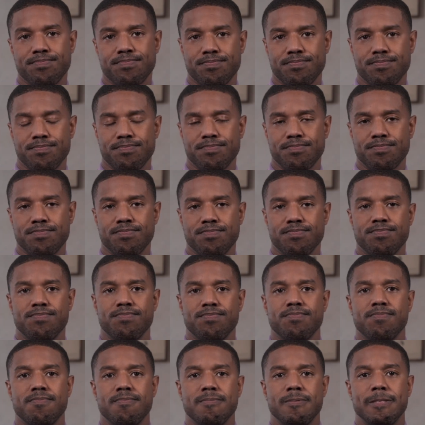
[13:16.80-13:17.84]

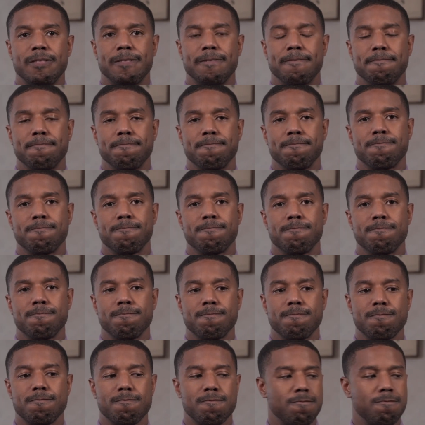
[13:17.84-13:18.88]

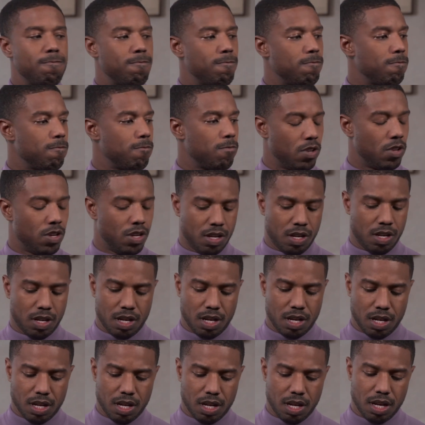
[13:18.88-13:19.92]

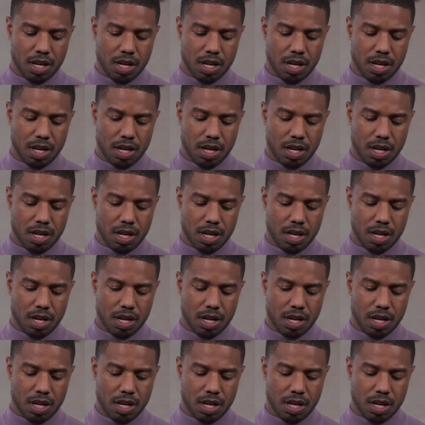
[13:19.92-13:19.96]
No words are spoken by the person on screen.